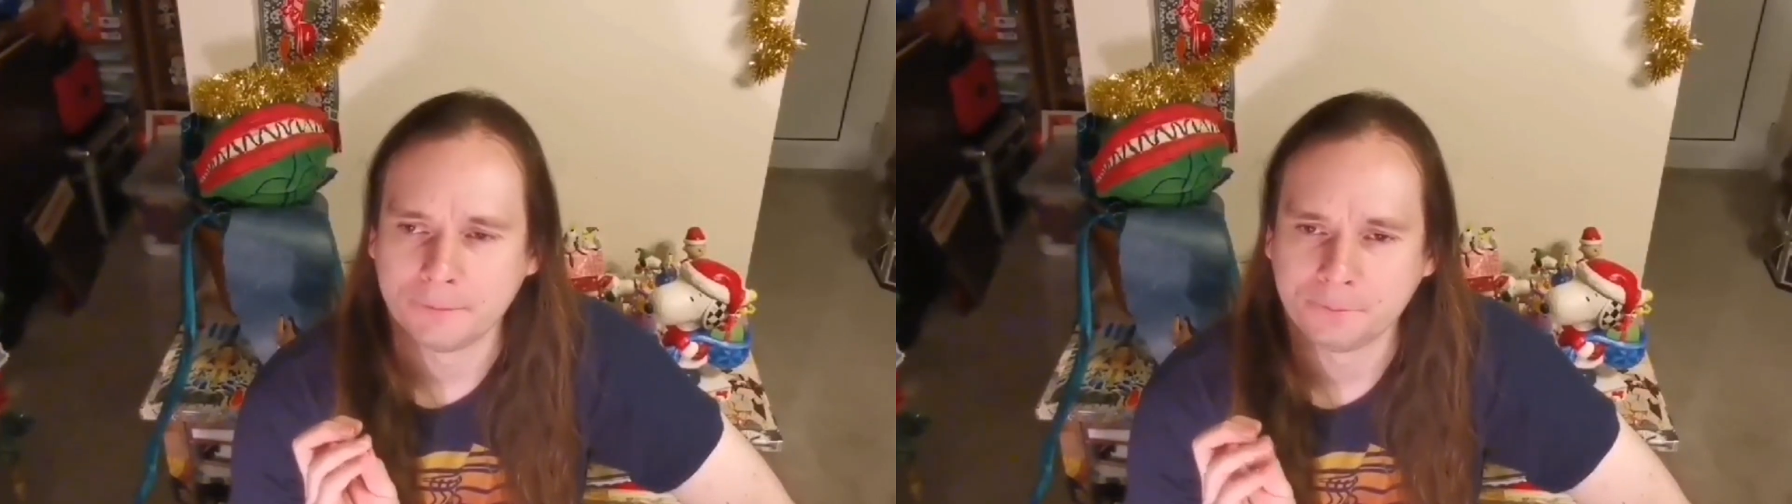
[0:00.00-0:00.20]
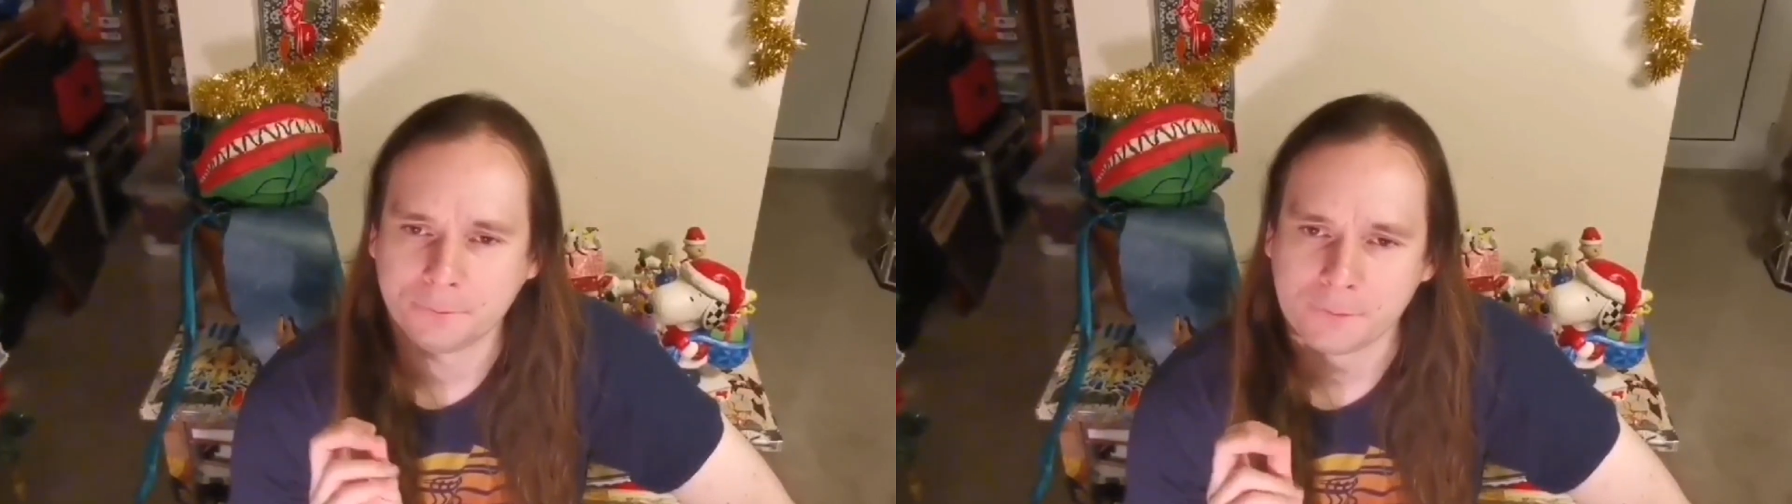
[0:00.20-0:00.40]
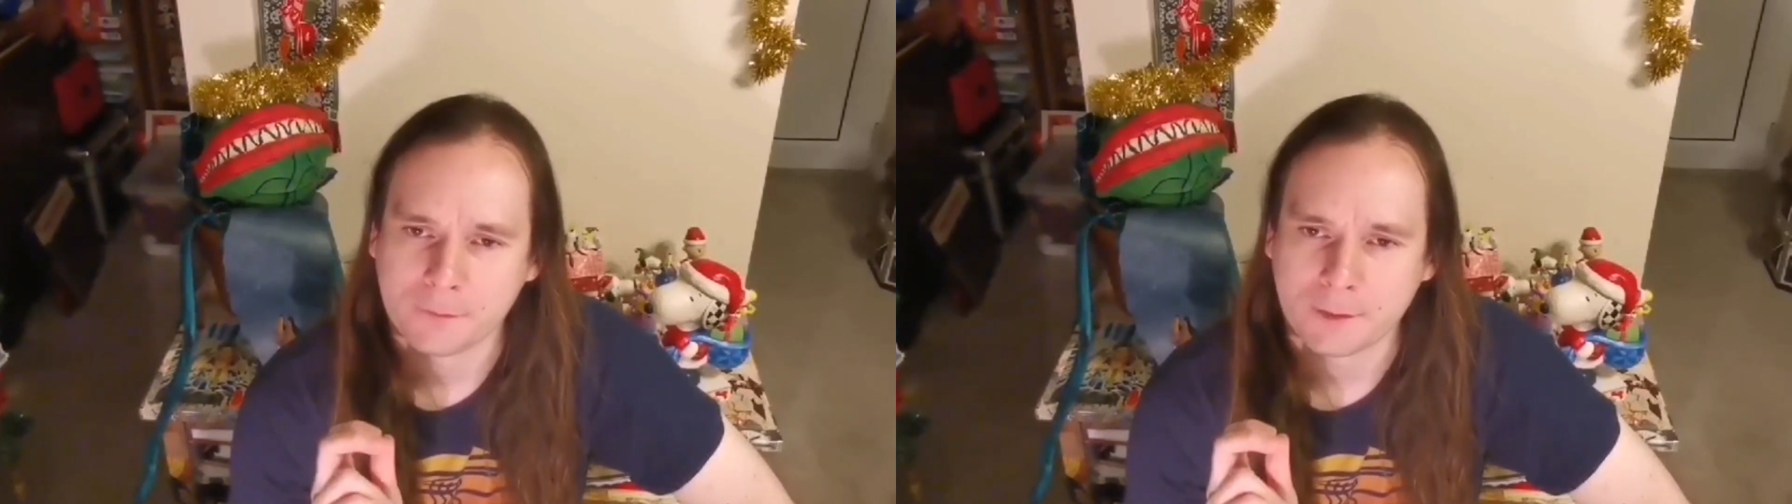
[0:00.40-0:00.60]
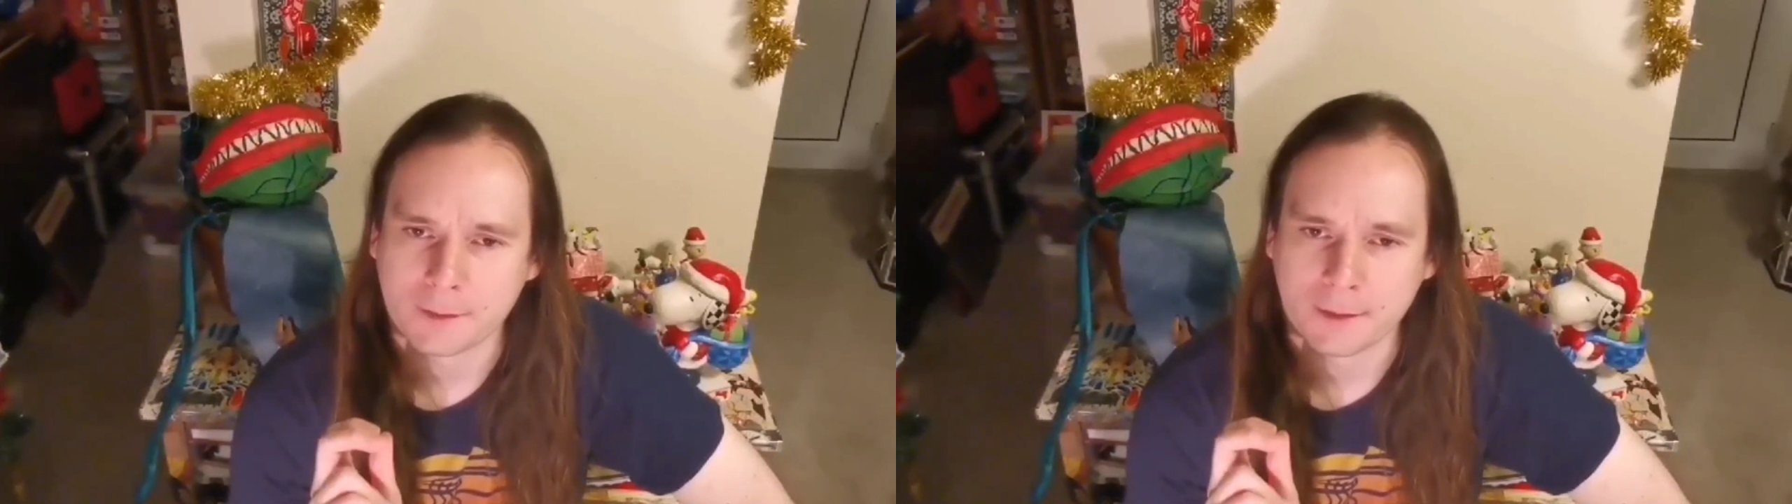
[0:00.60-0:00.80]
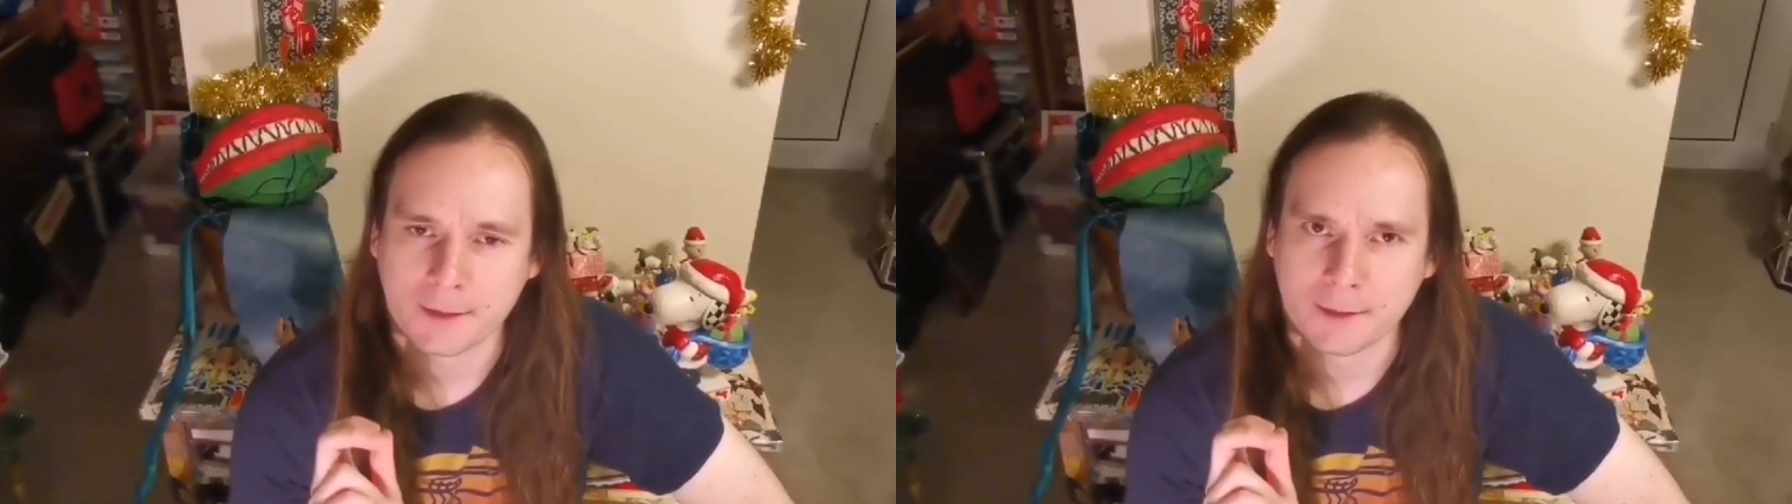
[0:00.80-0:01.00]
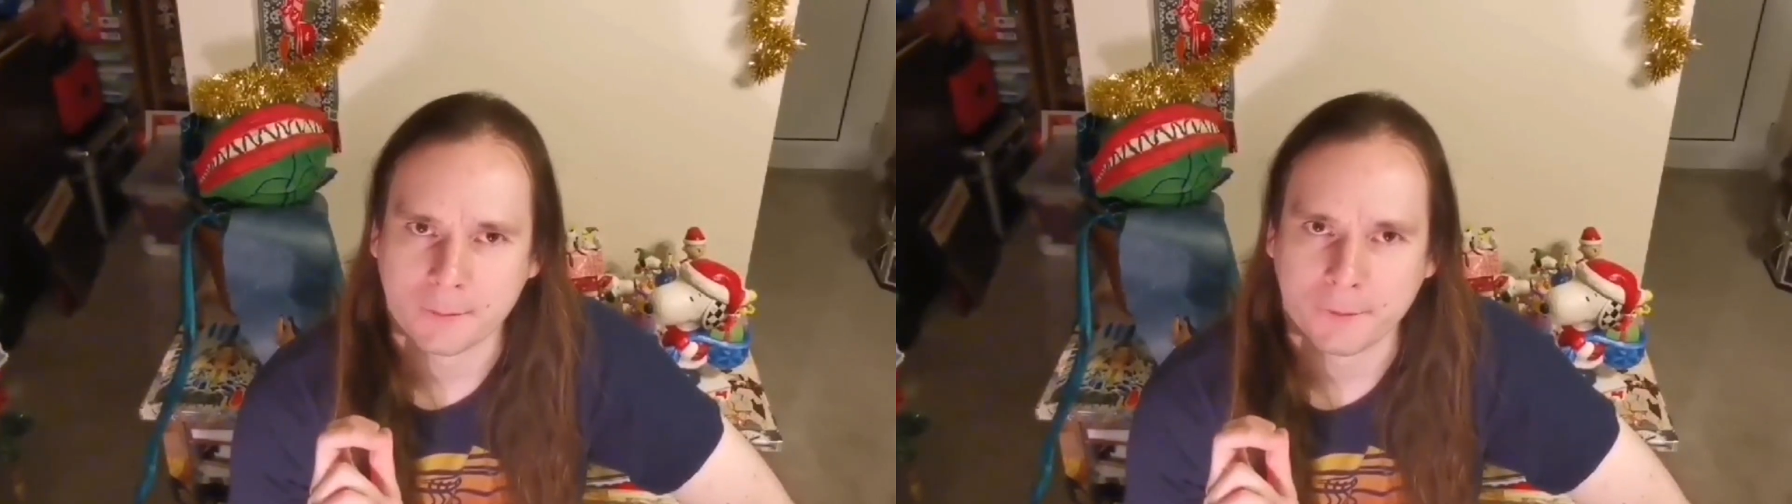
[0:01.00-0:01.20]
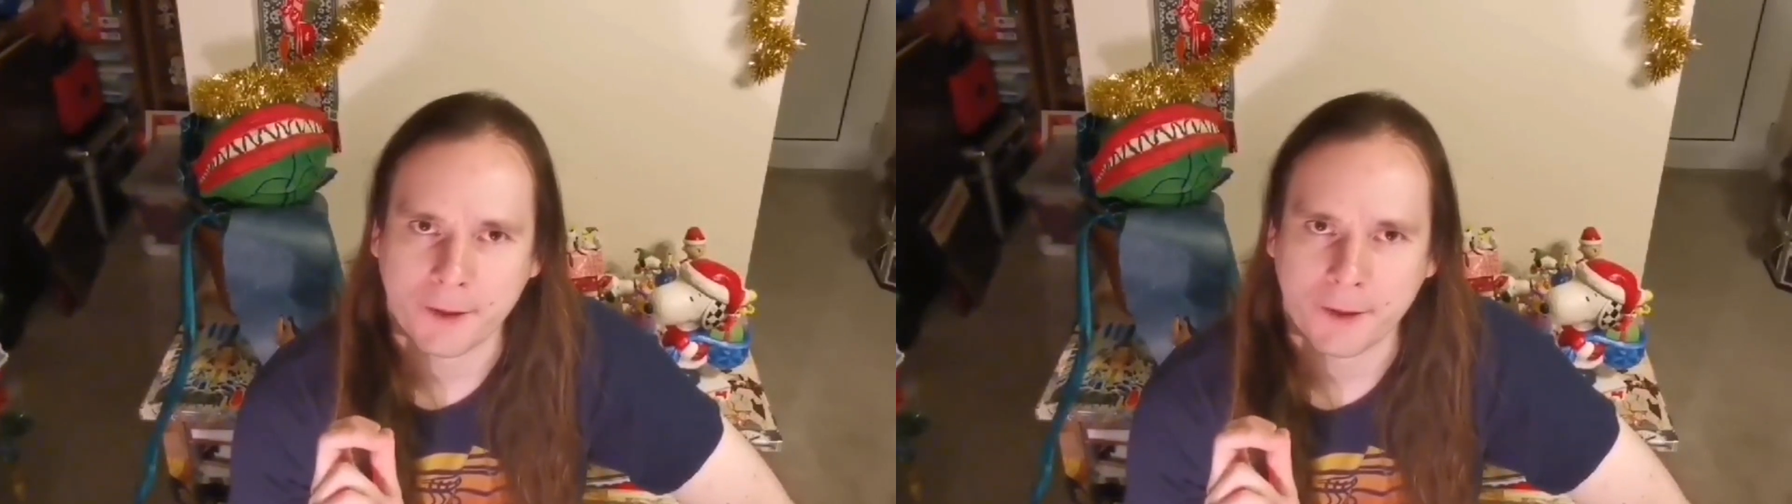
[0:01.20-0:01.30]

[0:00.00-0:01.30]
or just